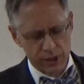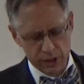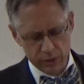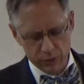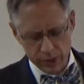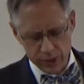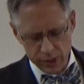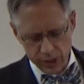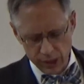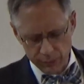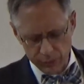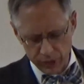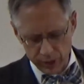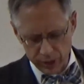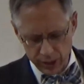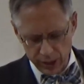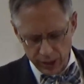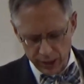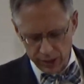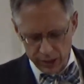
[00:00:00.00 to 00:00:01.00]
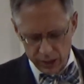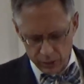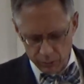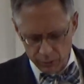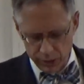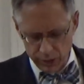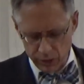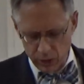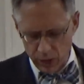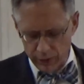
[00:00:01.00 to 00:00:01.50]
to accept the kindness
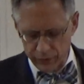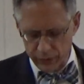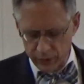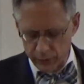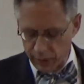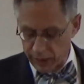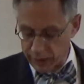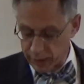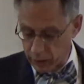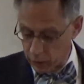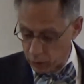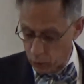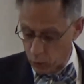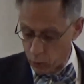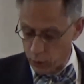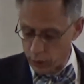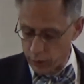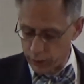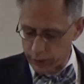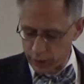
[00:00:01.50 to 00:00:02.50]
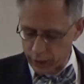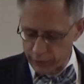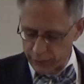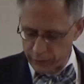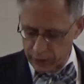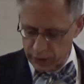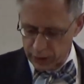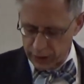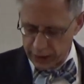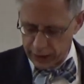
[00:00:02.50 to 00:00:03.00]
being offered by the Lord of the
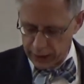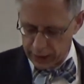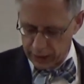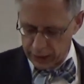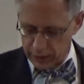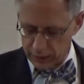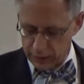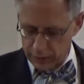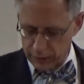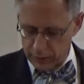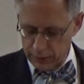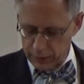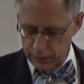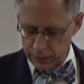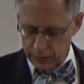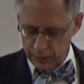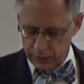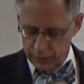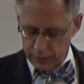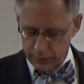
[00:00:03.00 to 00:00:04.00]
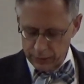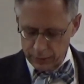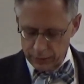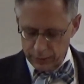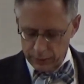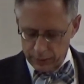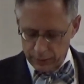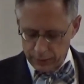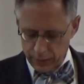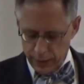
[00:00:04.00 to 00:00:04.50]
land
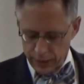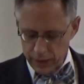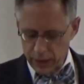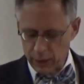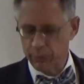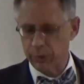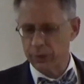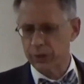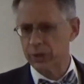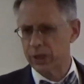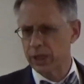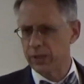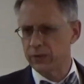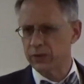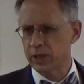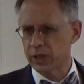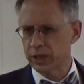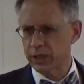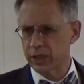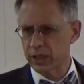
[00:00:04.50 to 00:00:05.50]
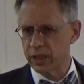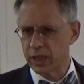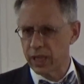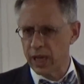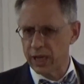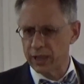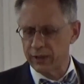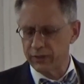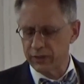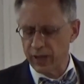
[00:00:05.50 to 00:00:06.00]
as he perceives that the
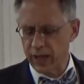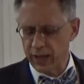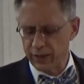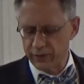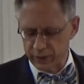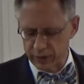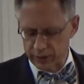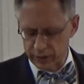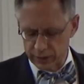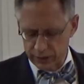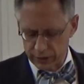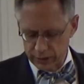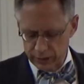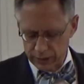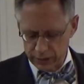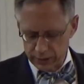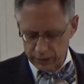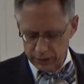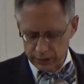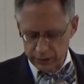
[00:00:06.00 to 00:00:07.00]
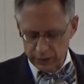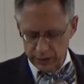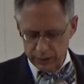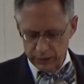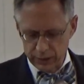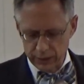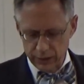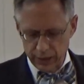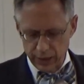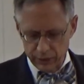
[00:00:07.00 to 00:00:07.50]
God of heaven
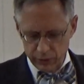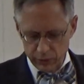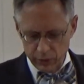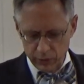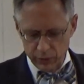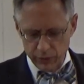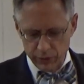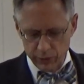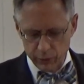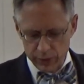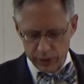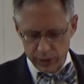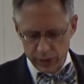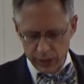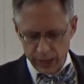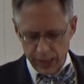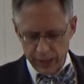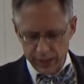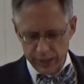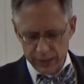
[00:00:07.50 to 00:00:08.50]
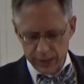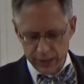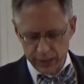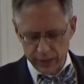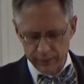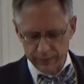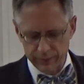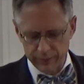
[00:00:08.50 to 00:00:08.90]
and earth was against him.